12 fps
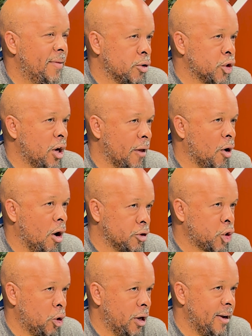There's another
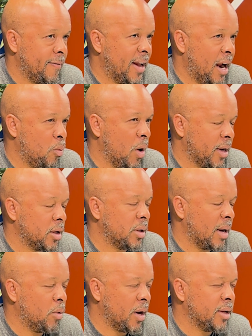alternative. And I want
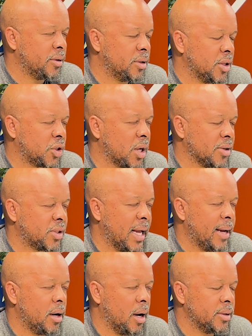to discuss
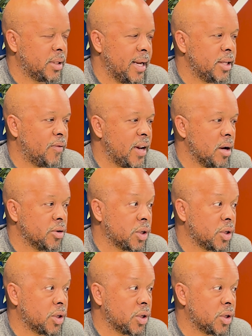that on today's video.